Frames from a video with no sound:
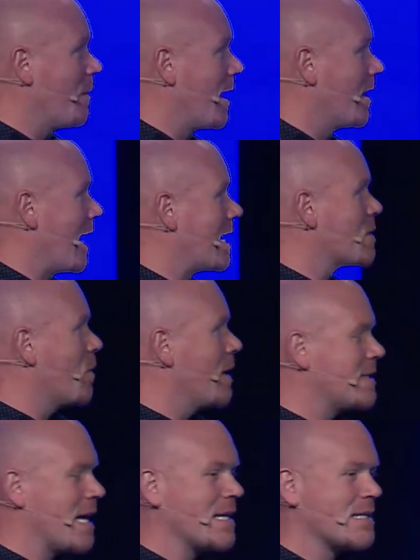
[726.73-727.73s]
like, that's what it
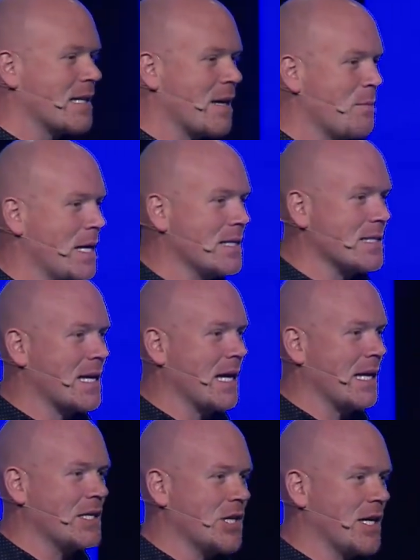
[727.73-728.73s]
takes to get me in
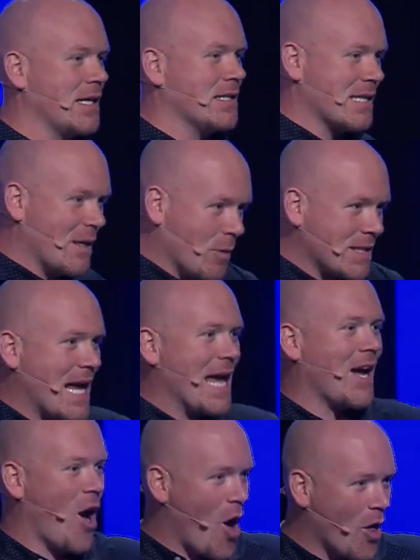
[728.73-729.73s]
skinny jeans. It would
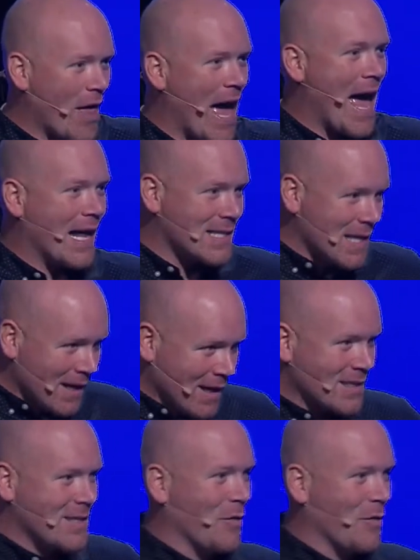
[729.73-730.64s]
take all that to